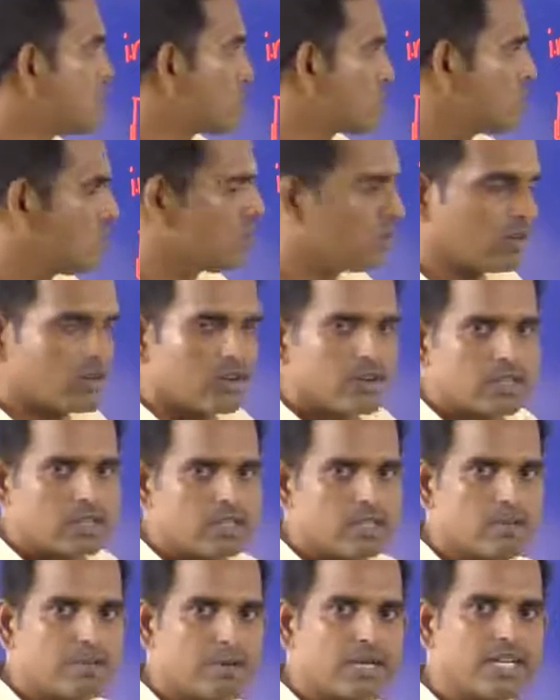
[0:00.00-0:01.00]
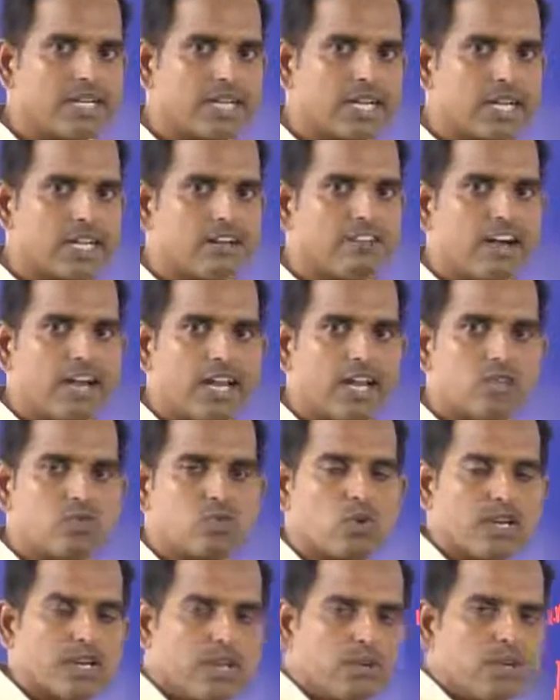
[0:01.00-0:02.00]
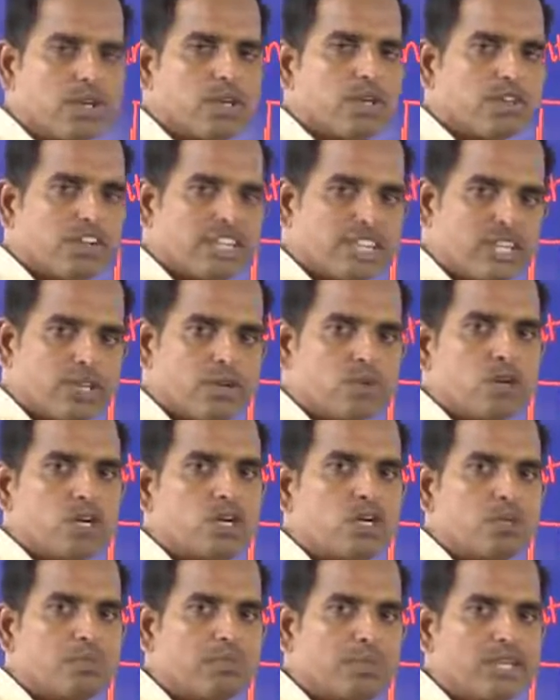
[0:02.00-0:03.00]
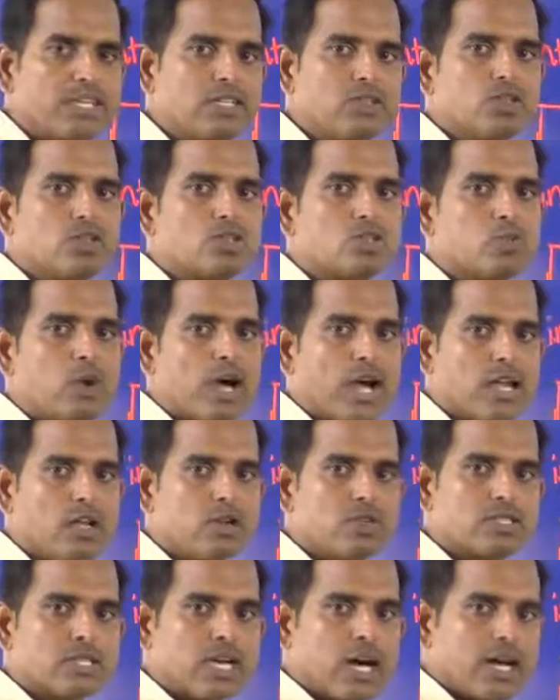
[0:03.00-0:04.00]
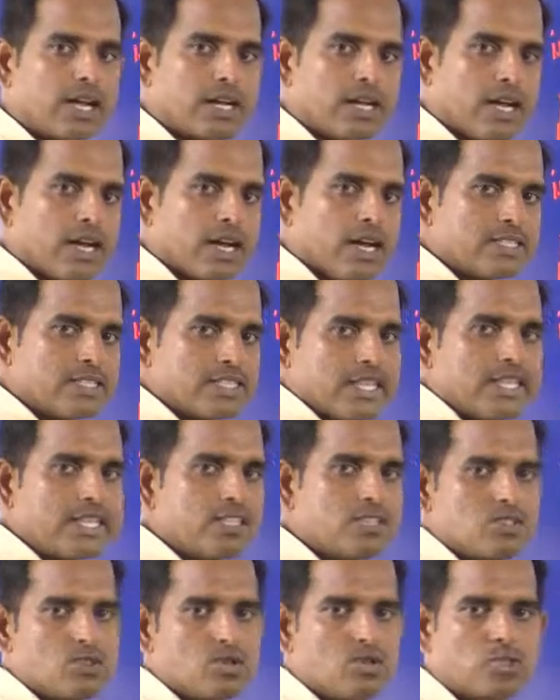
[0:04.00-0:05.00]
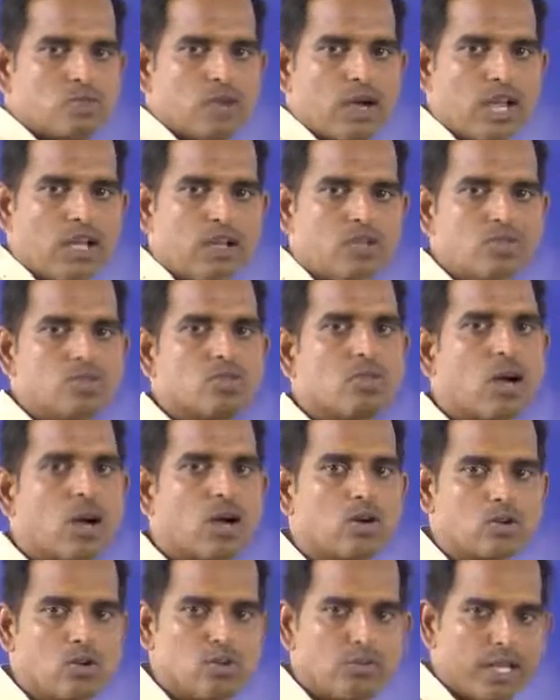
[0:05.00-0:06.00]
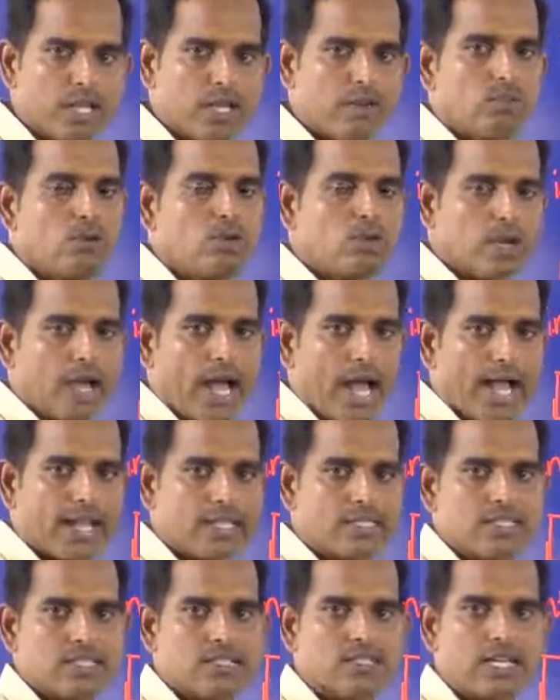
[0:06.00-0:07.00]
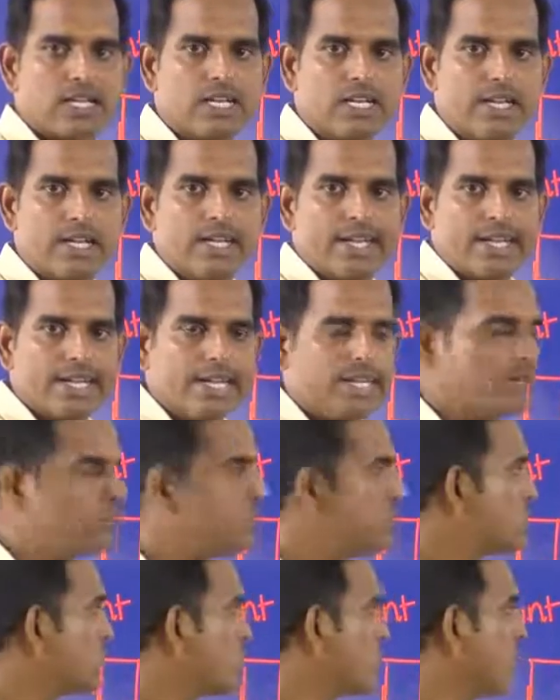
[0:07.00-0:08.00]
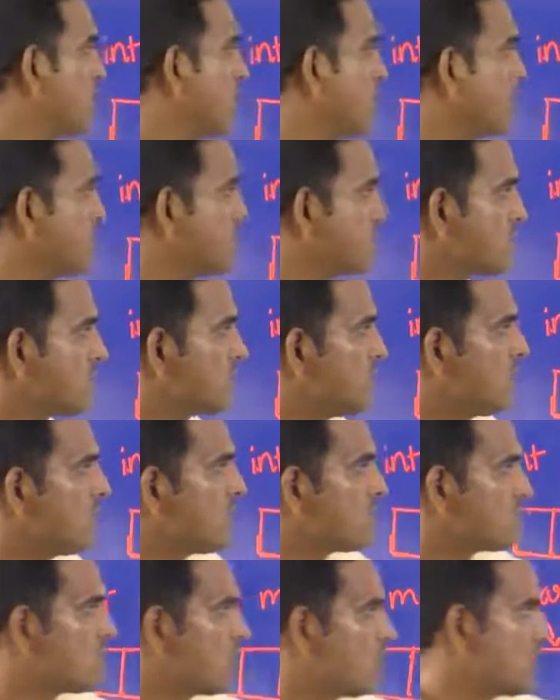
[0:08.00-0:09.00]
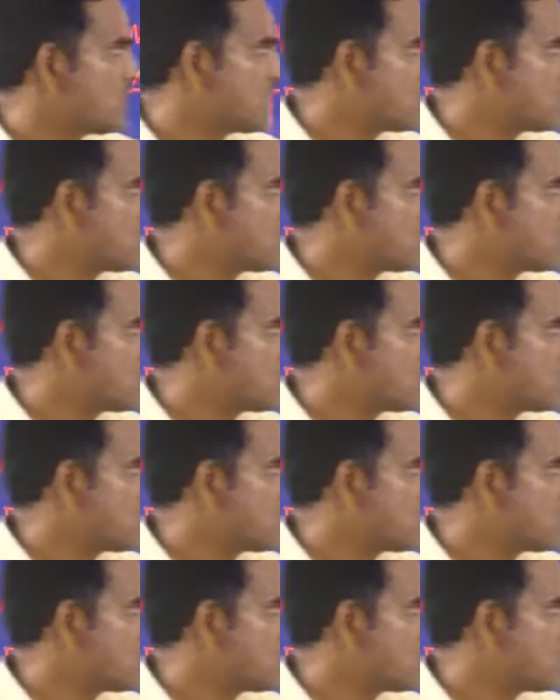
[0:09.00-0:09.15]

so the particular values, whatever whether you want to print those values or change those values, you have to be able to access the individual elements. So